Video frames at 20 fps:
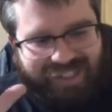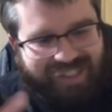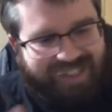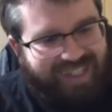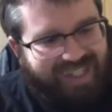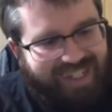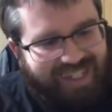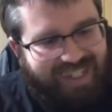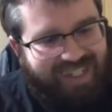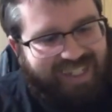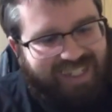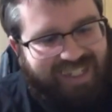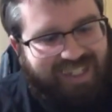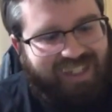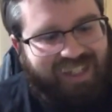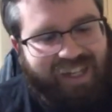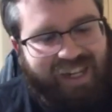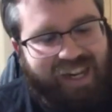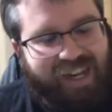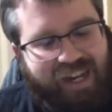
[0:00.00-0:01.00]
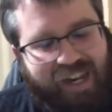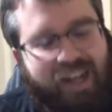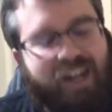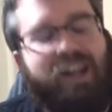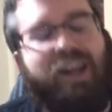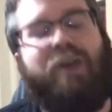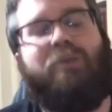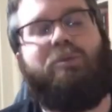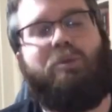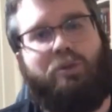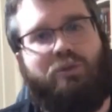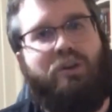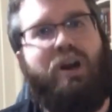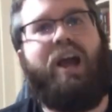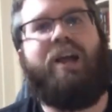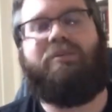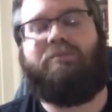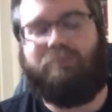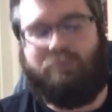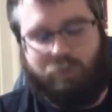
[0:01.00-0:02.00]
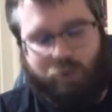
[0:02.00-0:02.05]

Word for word: And uh, it, it, it, we're fine.